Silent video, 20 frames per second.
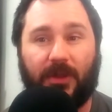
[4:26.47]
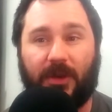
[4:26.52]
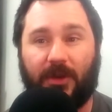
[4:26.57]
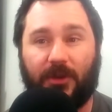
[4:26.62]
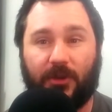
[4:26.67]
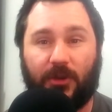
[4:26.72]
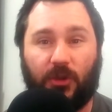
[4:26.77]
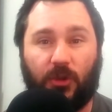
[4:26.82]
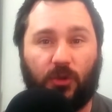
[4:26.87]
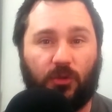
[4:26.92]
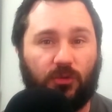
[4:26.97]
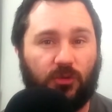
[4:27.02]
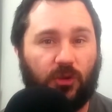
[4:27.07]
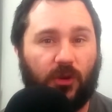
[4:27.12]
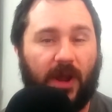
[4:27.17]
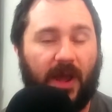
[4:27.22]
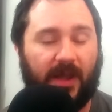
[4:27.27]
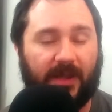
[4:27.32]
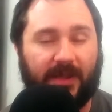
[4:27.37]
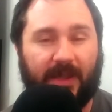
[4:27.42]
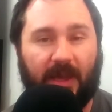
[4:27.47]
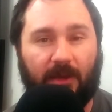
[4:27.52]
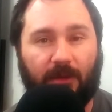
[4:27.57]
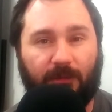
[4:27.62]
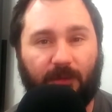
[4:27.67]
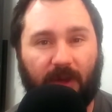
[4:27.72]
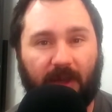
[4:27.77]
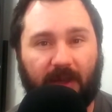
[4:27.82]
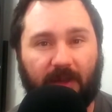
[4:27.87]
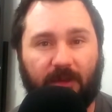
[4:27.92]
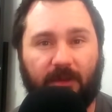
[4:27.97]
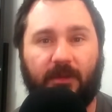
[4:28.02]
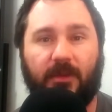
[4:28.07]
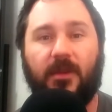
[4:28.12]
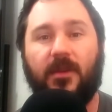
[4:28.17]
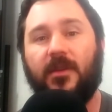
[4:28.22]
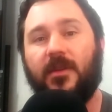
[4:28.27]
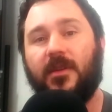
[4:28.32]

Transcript: that are huge Crackdown fans,